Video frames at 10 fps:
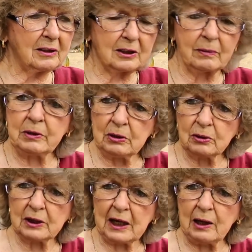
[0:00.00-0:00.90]

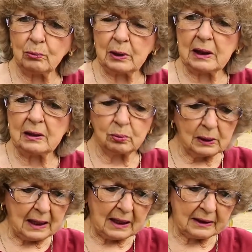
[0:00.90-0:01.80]
communicate with
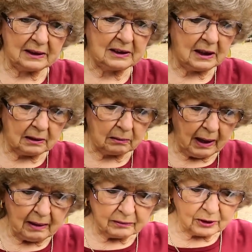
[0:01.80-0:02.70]
when I can get
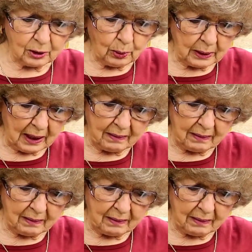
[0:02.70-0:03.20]
around to it.